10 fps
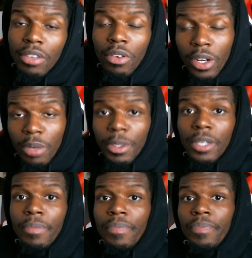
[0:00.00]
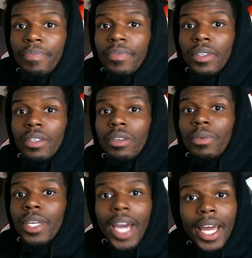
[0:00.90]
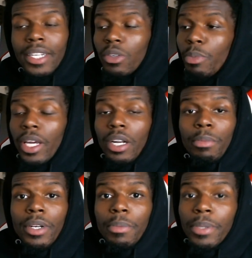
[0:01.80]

You hear me? We gotta do better, bro.